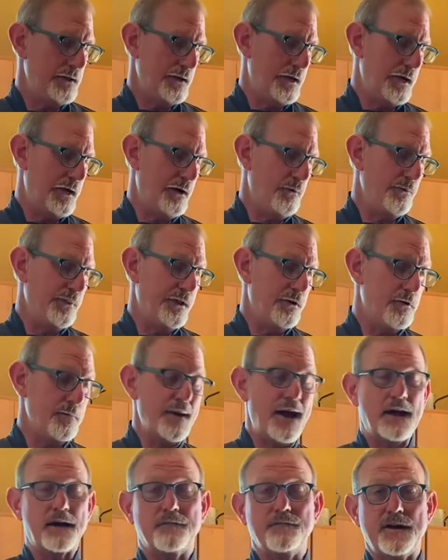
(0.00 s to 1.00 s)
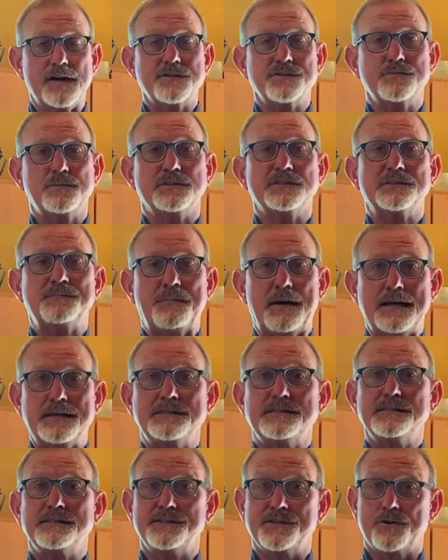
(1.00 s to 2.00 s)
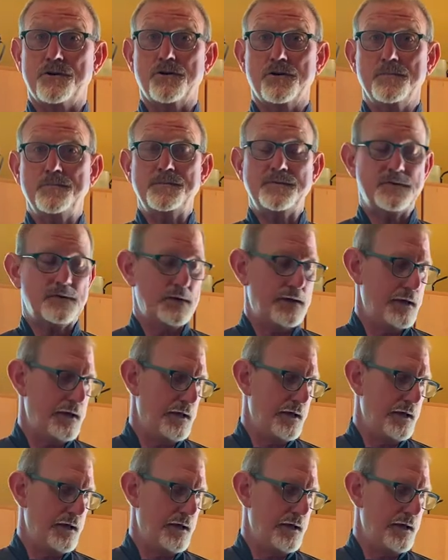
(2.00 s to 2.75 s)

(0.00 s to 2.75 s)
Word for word: uh, with aromatic vegetables, spices, and herbs.